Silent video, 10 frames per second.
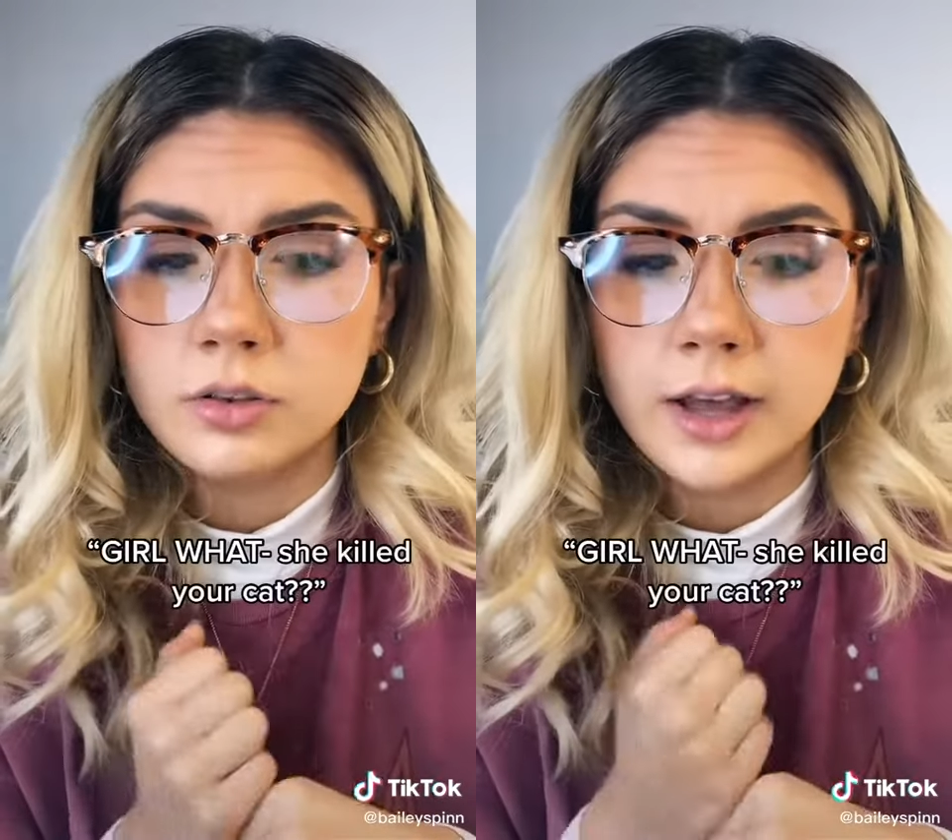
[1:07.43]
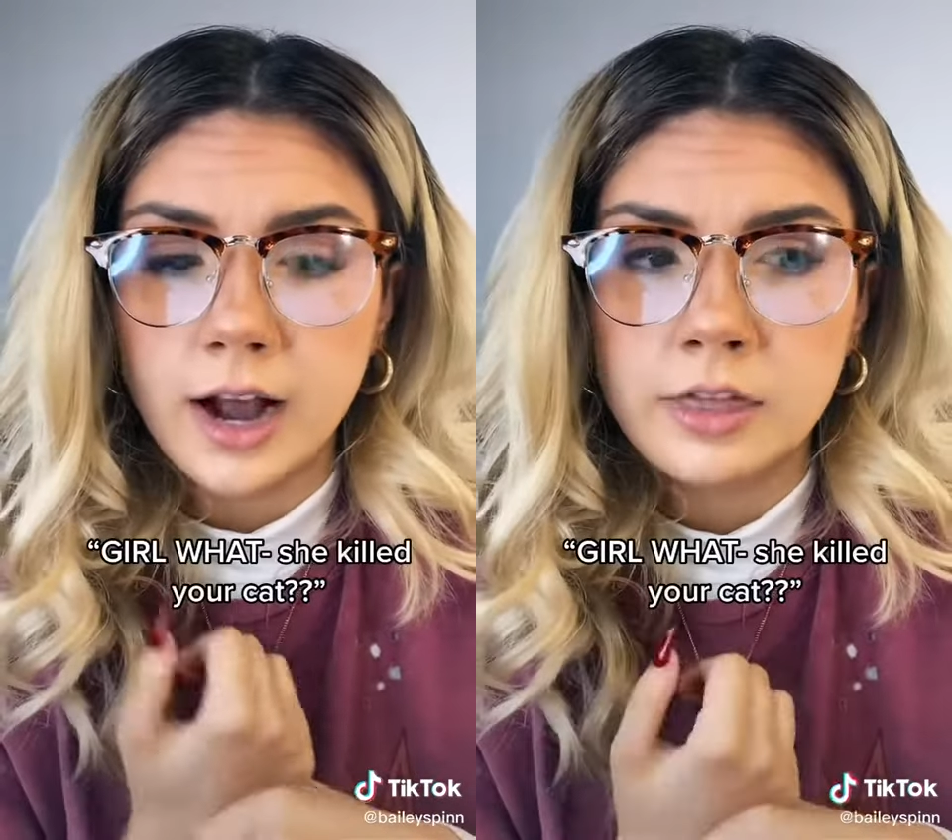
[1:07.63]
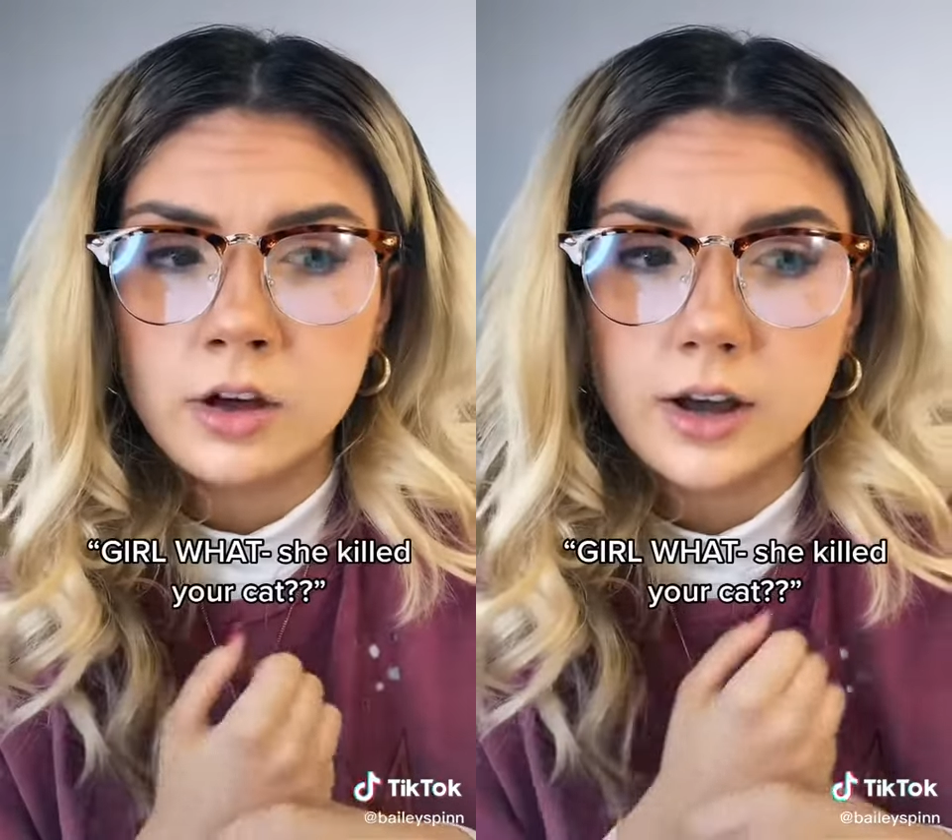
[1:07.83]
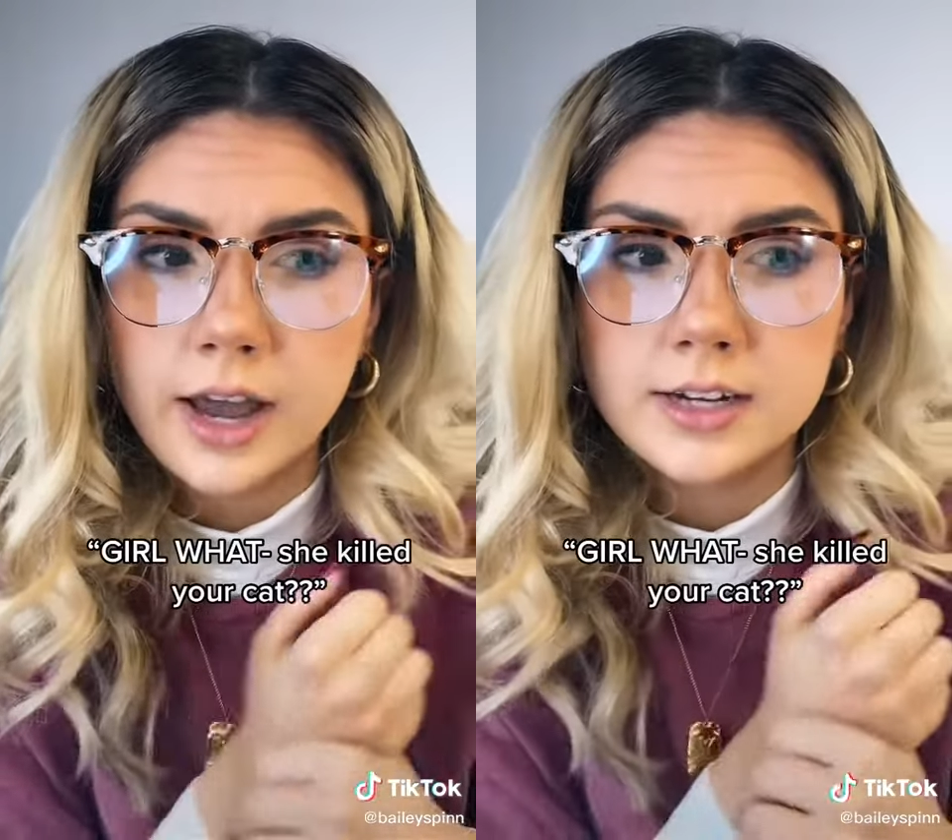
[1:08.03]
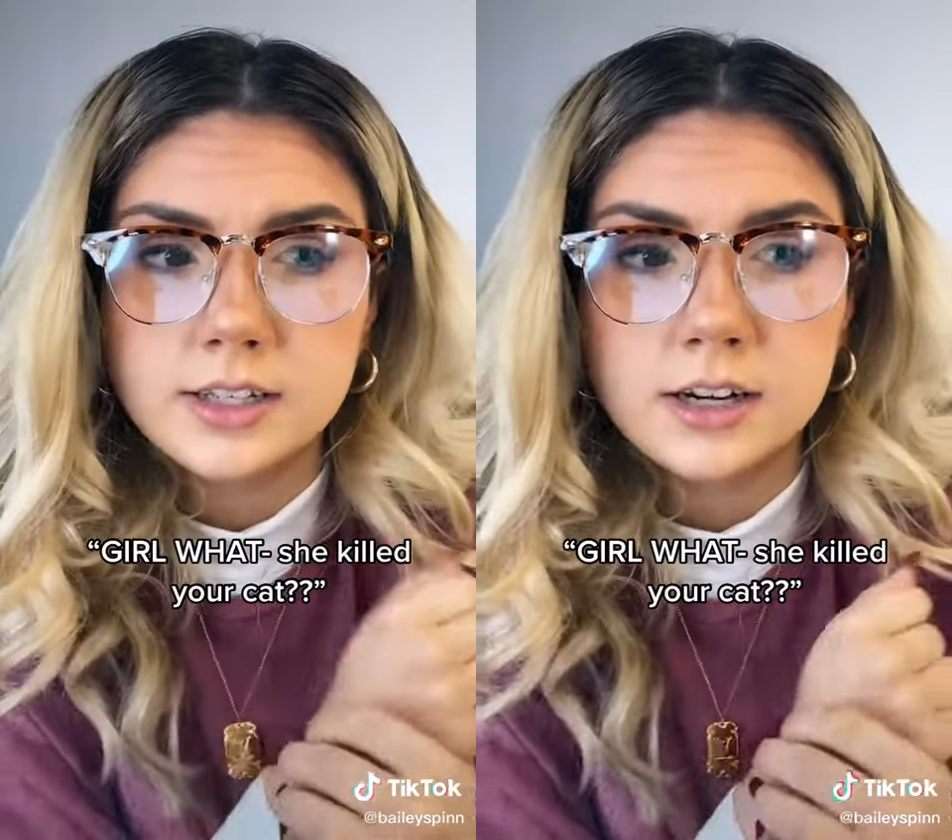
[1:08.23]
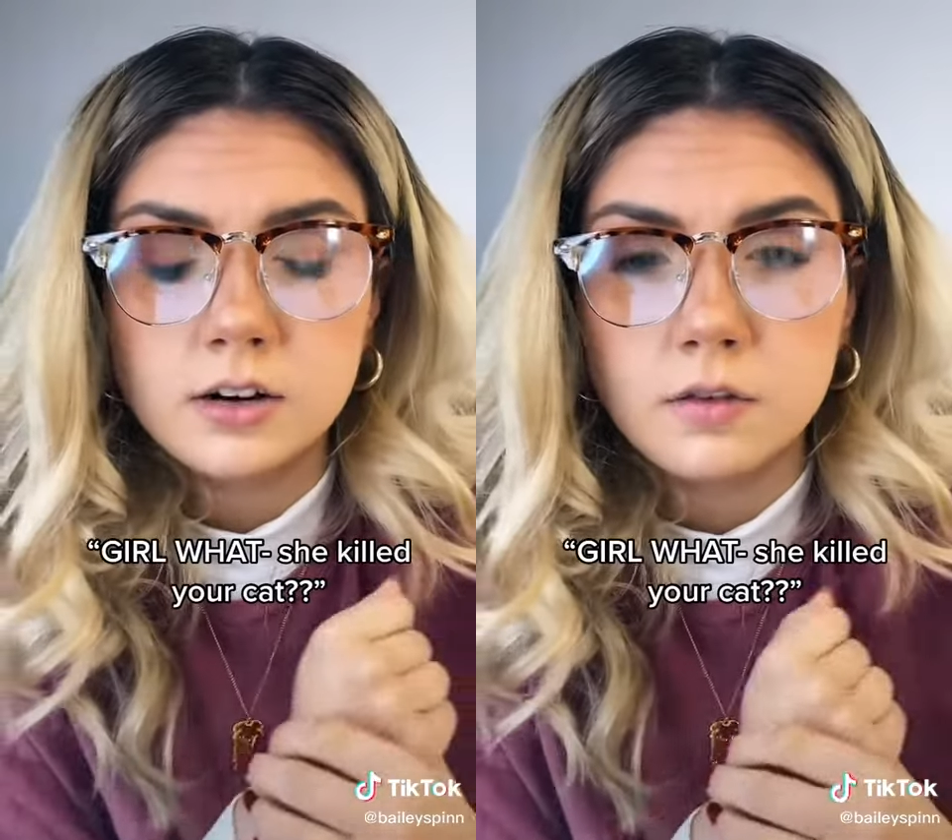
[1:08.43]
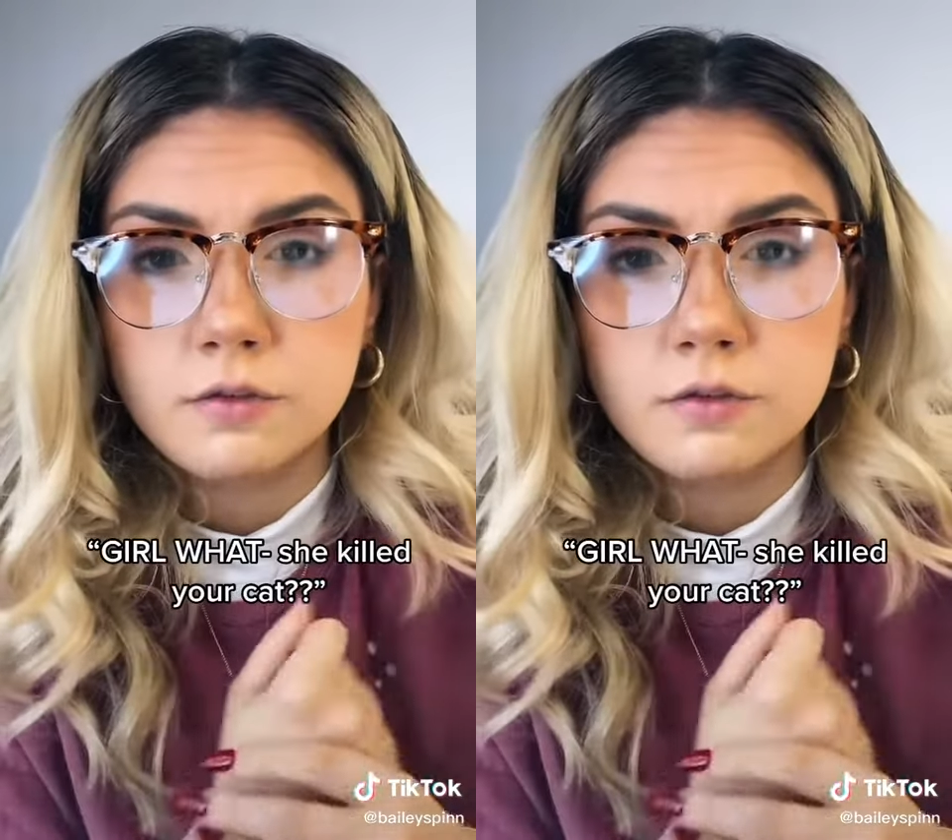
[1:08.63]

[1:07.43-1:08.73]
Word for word: Like I thought cats landed on